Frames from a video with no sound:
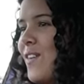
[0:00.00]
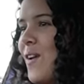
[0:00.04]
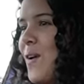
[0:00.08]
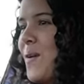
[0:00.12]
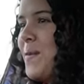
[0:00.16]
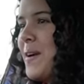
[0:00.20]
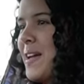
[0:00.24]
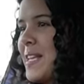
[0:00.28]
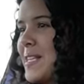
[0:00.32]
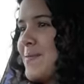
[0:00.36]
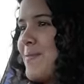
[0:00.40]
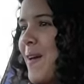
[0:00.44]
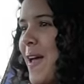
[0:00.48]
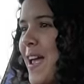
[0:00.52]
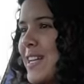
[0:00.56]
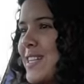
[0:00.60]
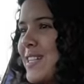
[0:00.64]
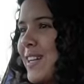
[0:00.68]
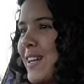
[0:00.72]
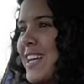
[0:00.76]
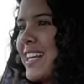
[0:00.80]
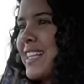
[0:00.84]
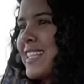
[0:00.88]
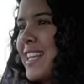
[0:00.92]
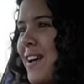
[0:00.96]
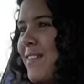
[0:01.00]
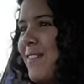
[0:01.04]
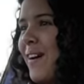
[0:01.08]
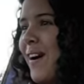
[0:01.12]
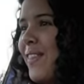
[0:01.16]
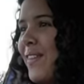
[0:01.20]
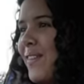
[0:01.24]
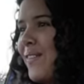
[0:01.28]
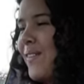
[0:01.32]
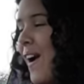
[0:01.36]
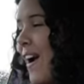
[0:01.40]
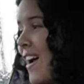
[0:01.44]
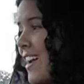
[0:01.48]
I don't know my spatial because I'm
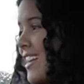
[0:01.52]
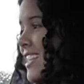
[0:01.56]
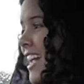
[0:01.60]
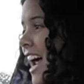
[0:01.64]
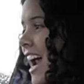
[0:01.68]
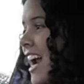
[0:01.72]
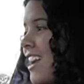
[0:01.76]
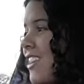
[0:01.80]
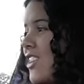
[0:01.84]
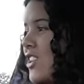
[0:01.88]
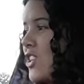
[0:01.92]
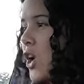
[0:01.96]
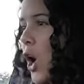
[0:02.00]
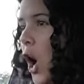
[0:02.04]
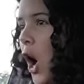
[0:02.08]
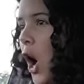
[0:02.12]
on the wrong side of the